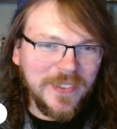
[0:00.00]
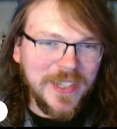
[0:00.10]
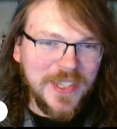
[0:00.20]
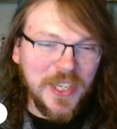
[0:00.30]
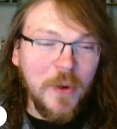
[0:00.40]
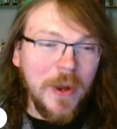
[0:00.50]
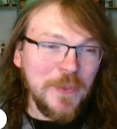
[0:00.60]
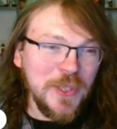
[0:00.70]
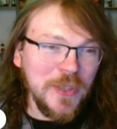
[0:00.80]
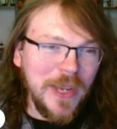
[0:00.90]
He's like,
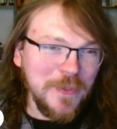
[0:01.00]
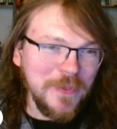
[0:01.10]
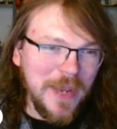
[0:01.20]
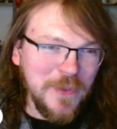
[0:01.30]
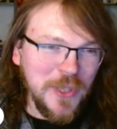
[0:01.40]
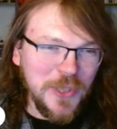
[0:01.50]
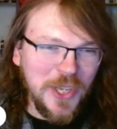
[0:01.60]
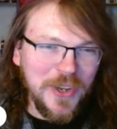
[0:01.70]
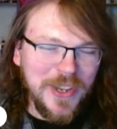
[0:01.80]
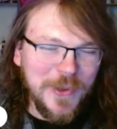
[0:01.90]
"Oh, I'm so
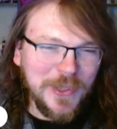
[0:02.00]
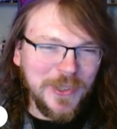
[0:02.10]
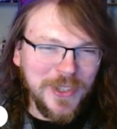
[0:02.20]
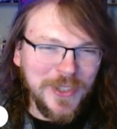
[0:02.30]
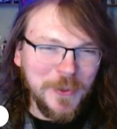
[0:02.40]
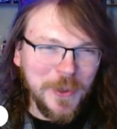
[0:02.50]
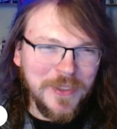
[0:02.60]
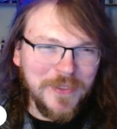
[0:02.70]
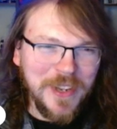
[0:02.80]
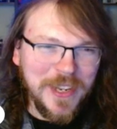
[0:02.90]
sorry. You were clearly worth
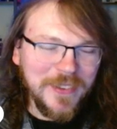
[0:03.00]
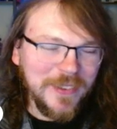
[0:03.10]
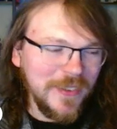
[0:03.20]
the fight.